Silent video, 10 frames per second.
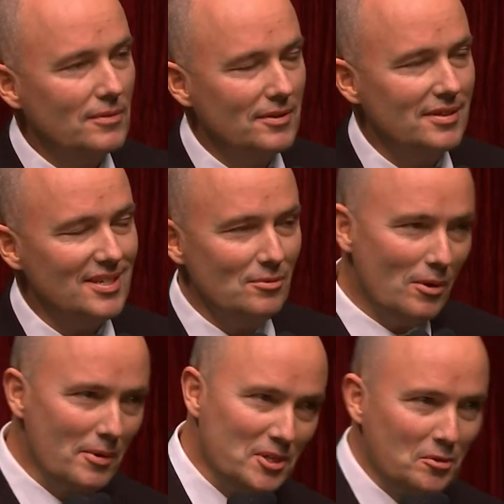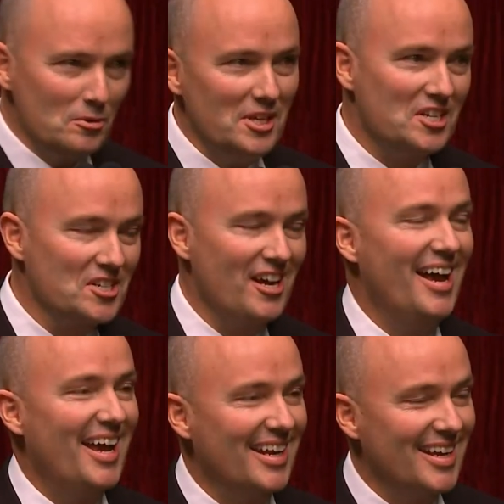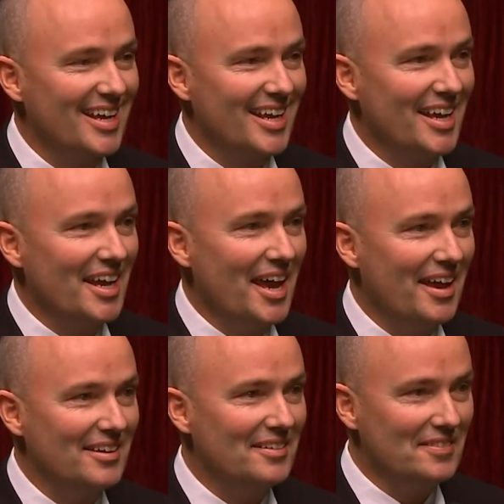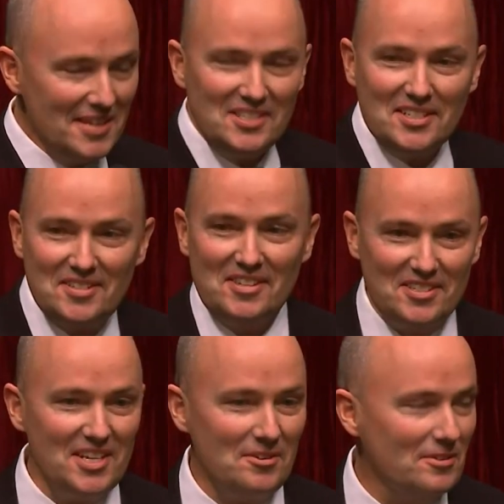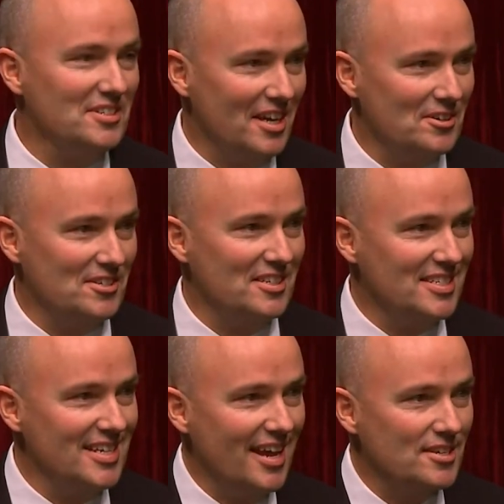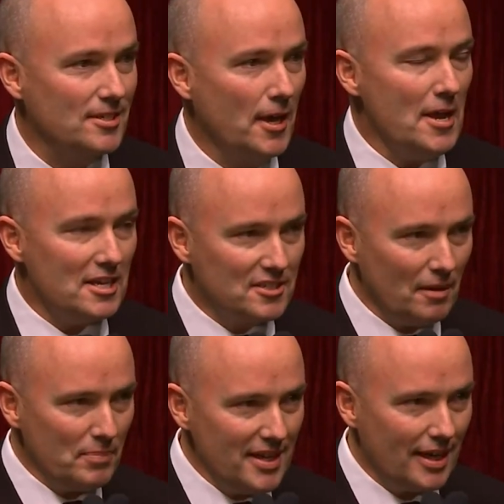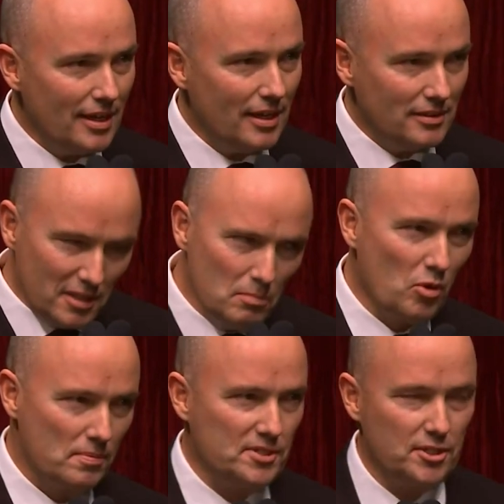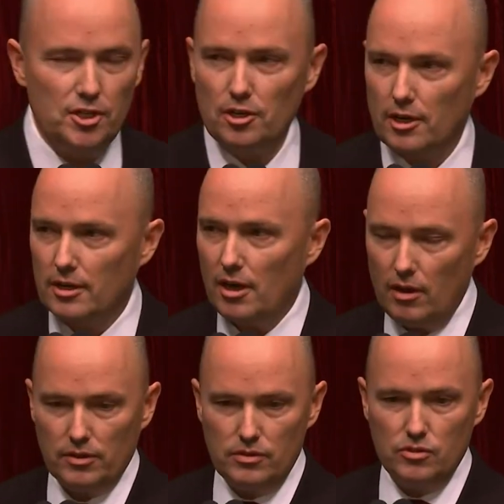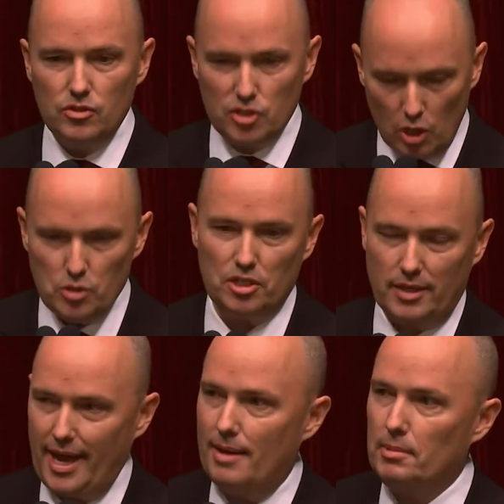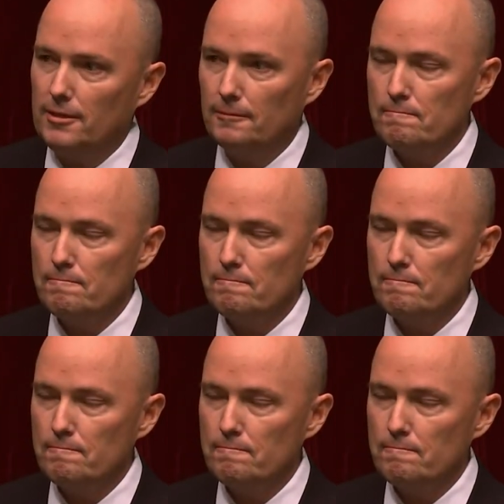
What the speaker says: you see, where we truly shine, and this is the secret to our success, is something a little more obscure called social capital.